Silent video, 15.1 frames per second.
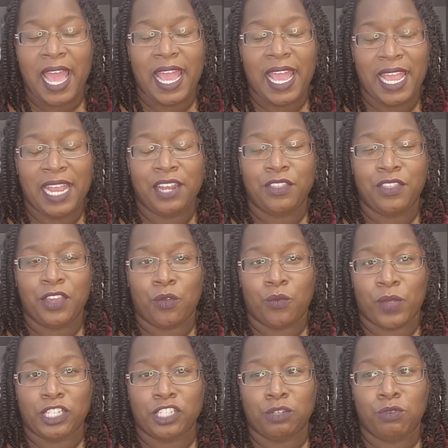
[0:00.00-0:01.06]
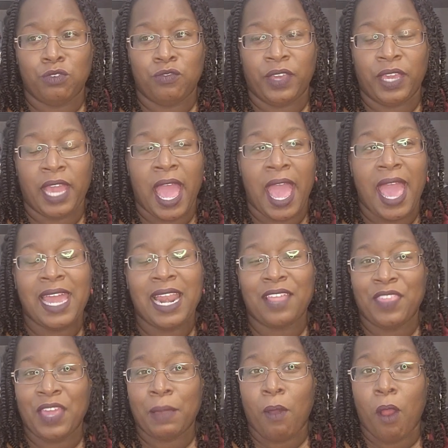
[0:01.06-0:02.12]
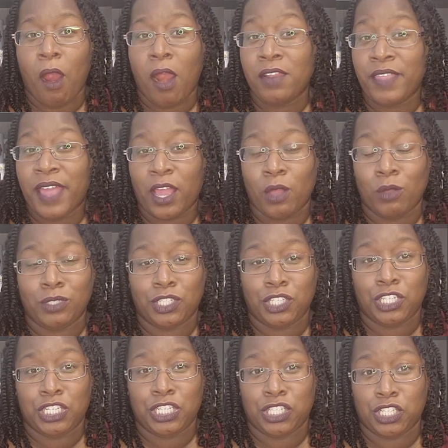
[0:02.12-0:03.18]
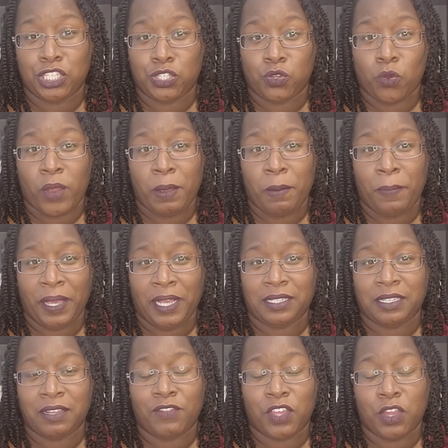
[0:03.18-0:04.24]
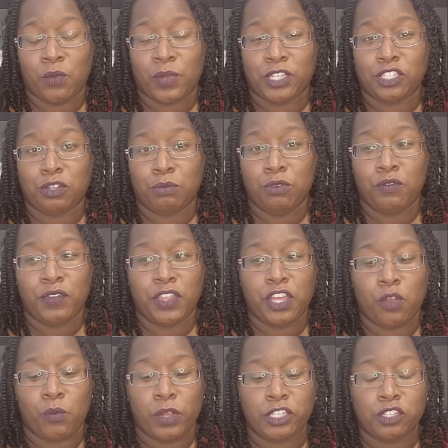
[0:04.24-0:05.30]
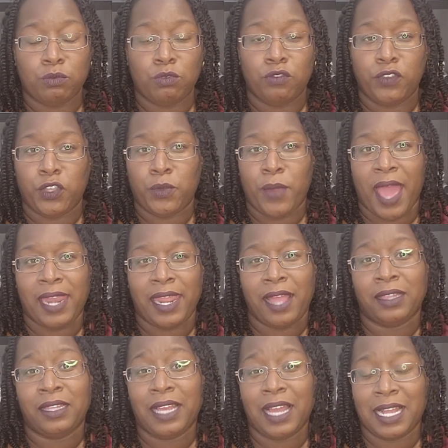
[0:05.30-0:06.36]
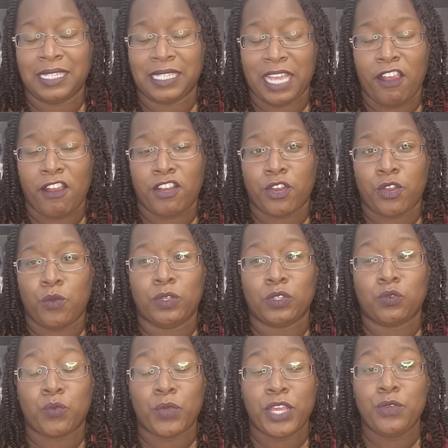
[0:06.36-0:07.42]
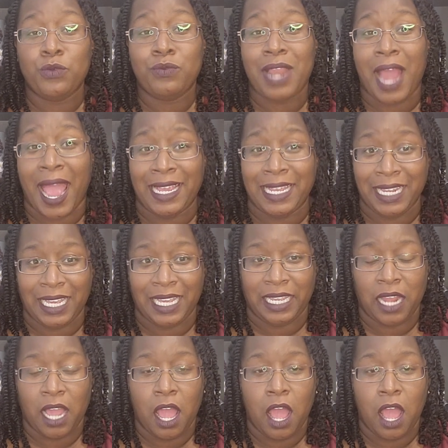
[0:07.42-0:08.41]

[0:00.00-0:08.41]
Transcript: in the original movie. And I think part of that goes to just the story beats of the original movie. The original movie, you had Helen Hunt's character who was reuniting